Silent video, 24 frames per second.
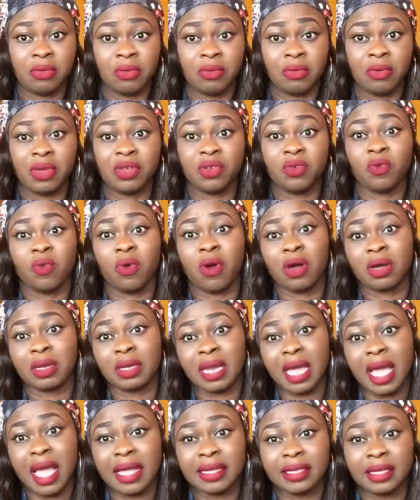When you work
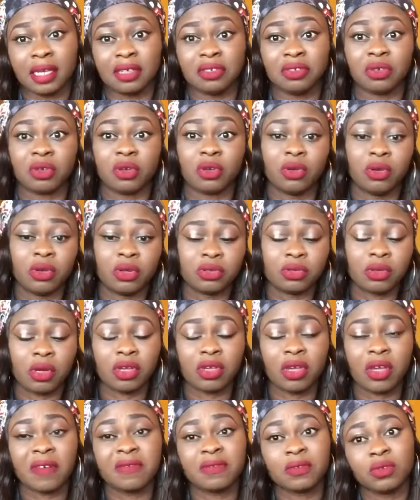night and you close, all
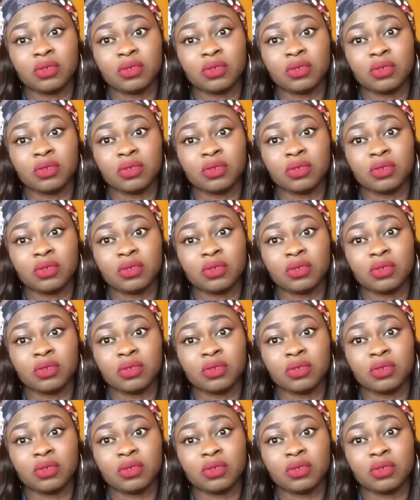you